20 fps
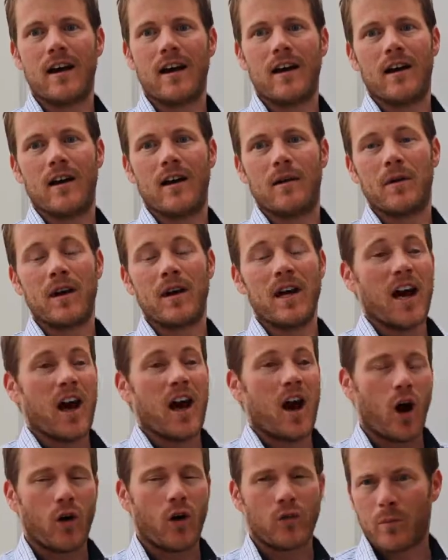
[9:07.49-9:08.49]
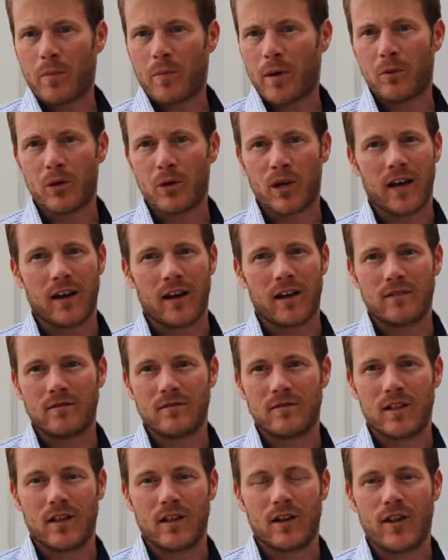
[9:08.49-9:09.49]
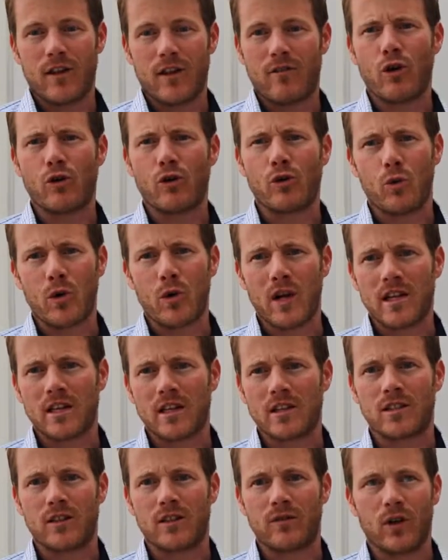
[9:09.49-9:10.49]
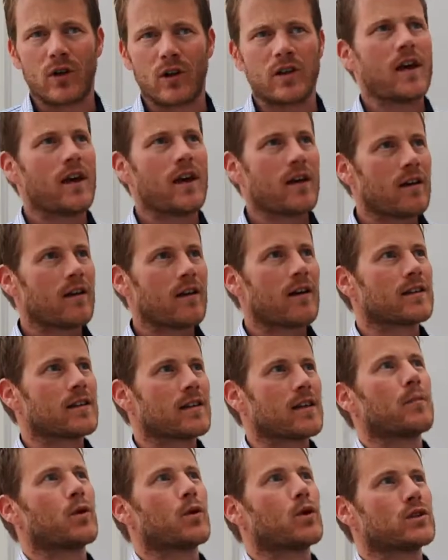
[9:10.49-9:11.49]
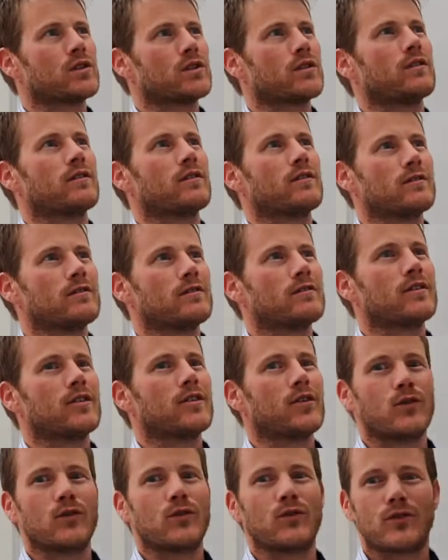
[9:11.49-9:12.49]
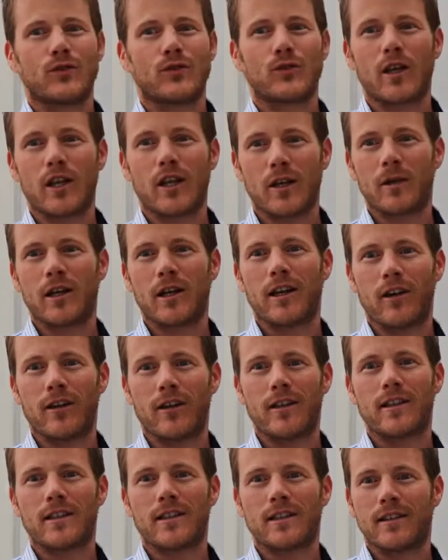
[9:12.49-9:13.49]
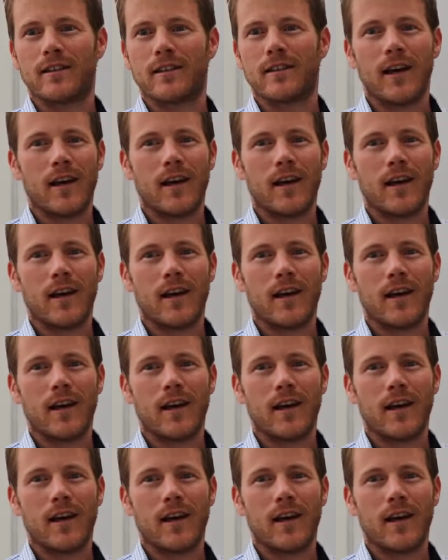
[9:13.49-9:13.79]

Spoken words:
Often people get, their own awareness of I had that boss that treated me like this, and